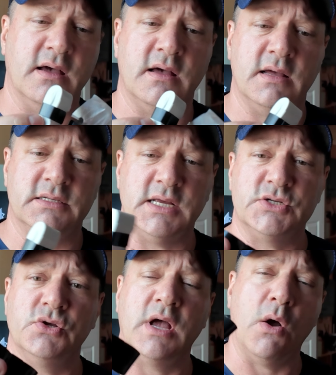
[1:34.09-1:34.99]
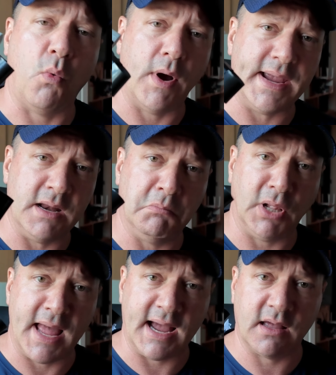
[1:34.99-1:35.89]
it's also got white and
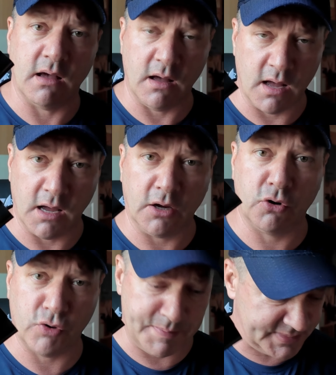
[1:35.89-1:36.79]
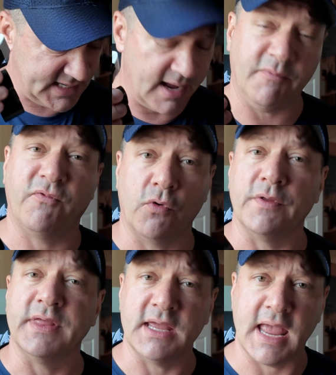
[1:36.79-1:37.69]
black grip tape
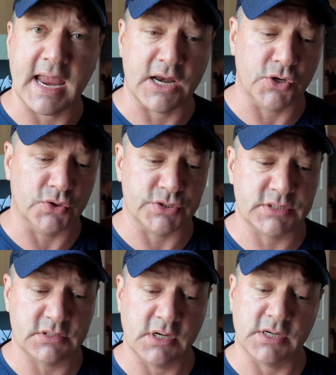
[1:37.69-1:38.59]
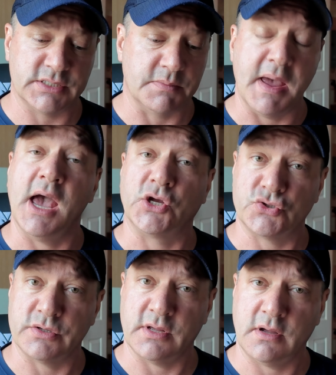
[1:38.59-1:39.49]
for the handles, some
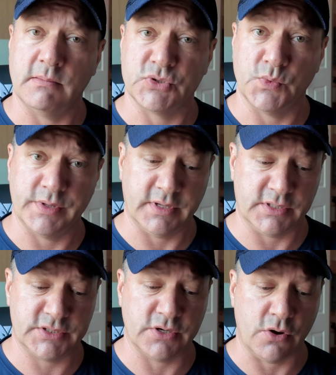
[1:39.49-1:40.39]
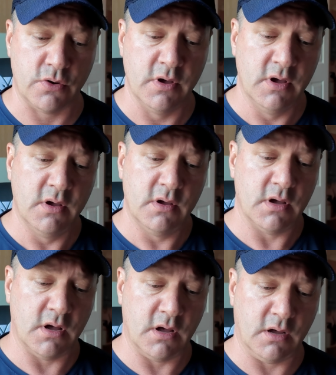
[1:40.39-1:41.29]
extra that comes with it. So
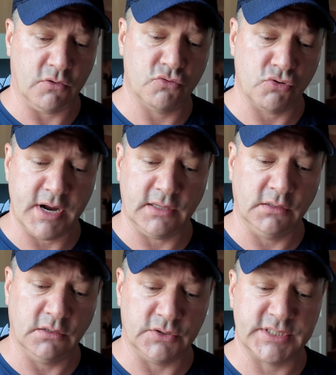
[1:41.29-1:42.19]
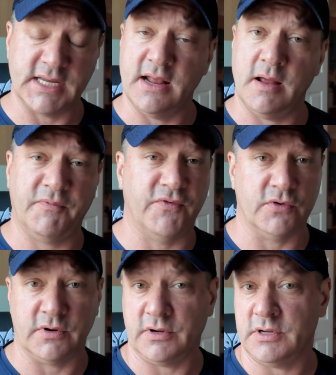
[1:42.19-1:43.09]
great little setup
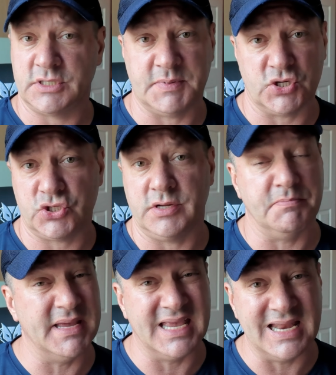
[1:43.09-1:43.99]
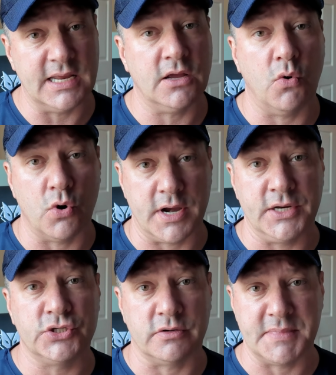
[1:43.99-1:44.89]
for especially beginning or
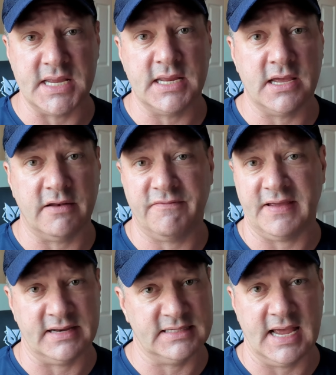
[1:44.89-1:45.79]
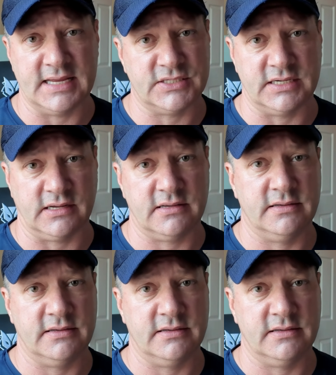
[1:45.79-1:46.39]
intermediate. Fantastic.